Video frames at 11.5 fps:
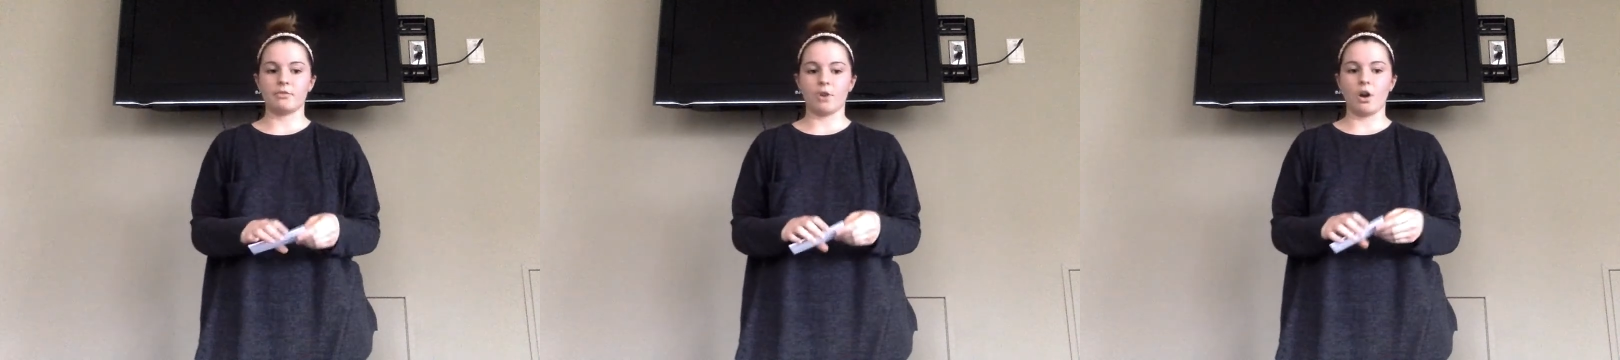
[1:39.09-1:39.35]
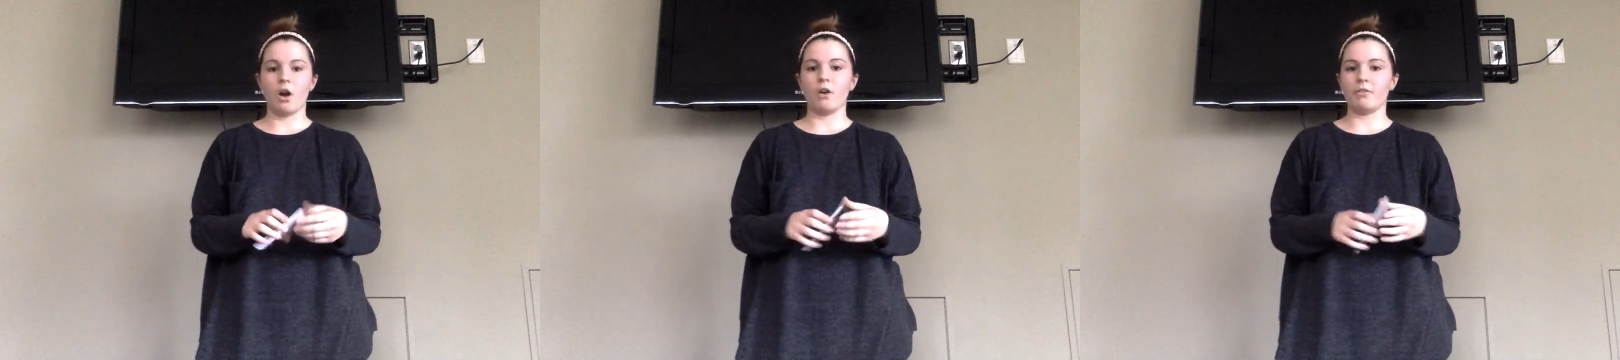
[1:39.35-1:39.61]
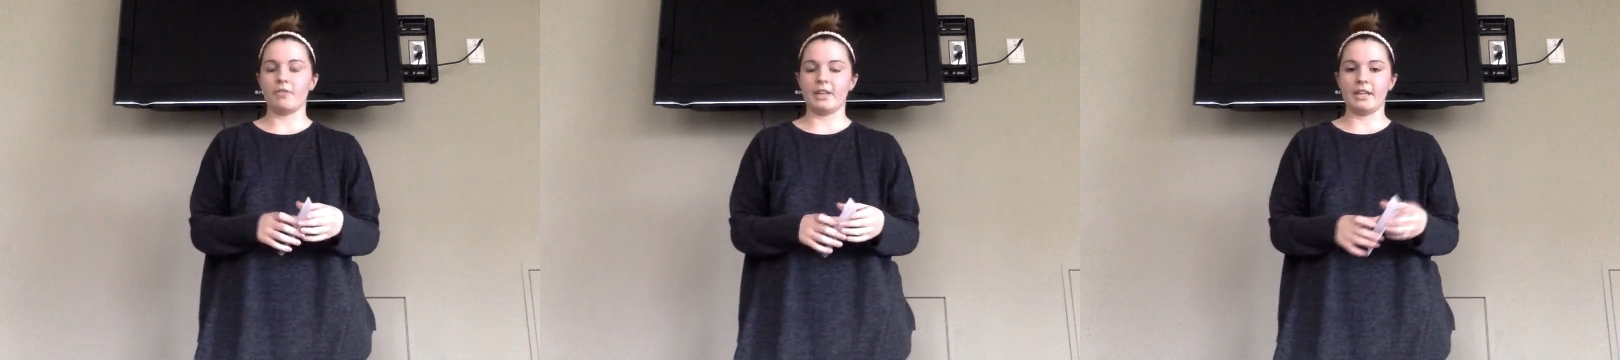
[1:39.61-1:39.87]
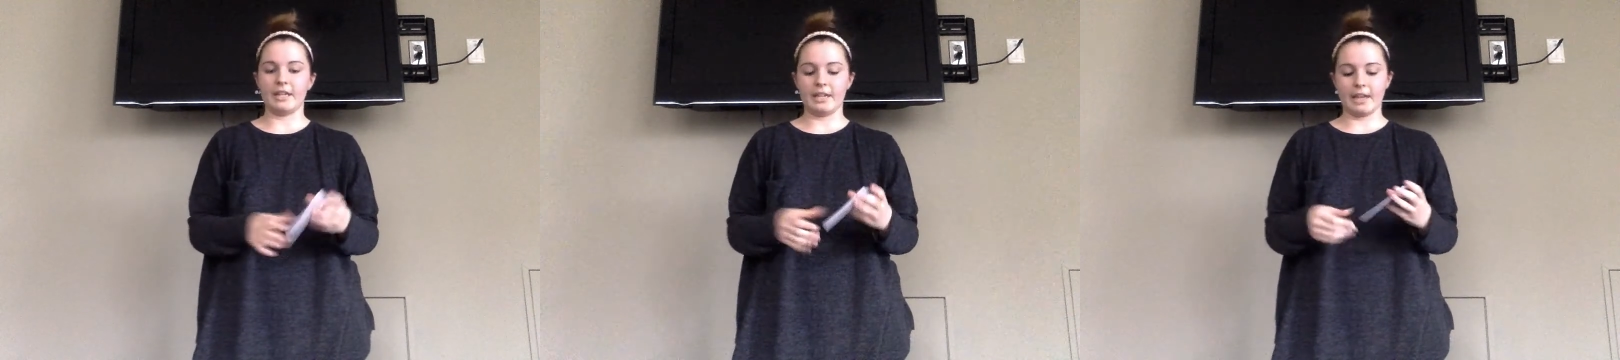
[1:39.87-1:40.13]
for all of the
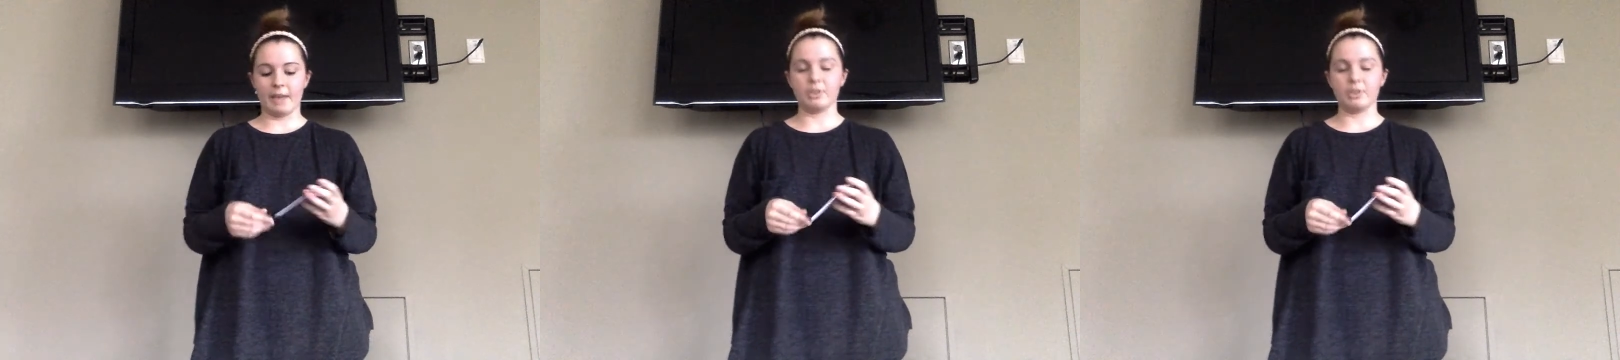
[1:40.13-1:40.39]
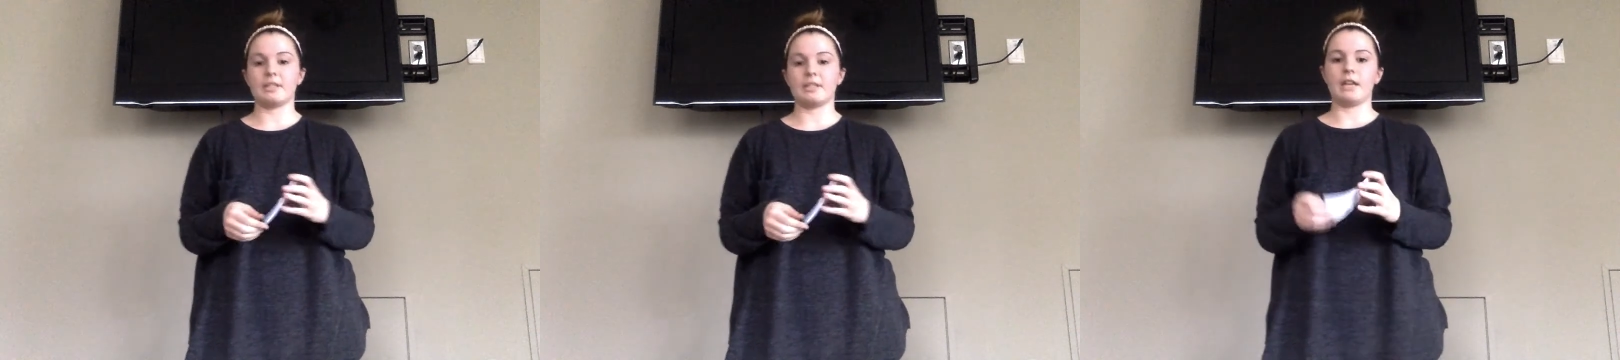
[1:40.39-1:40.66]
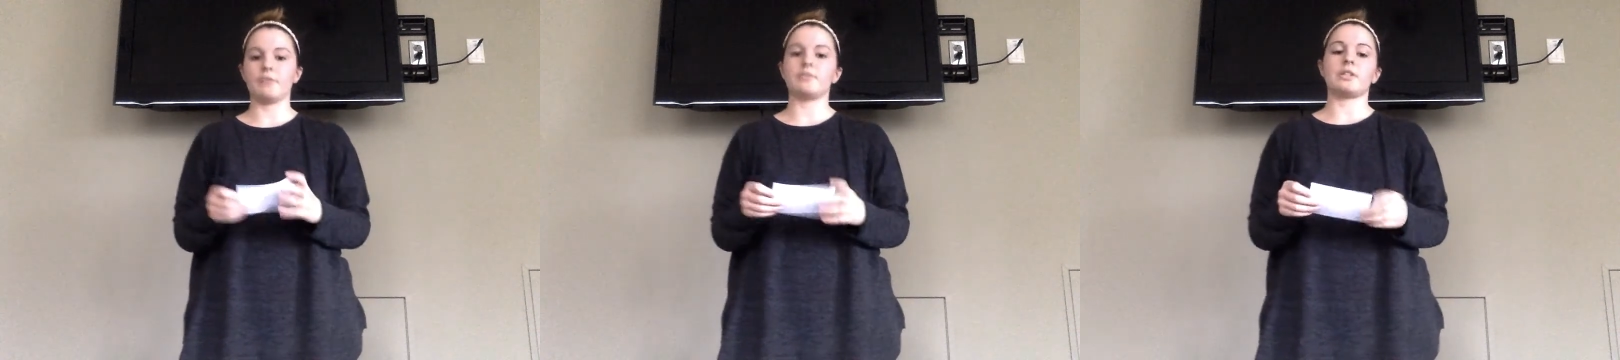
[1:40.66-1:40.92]
Indianapolis natives.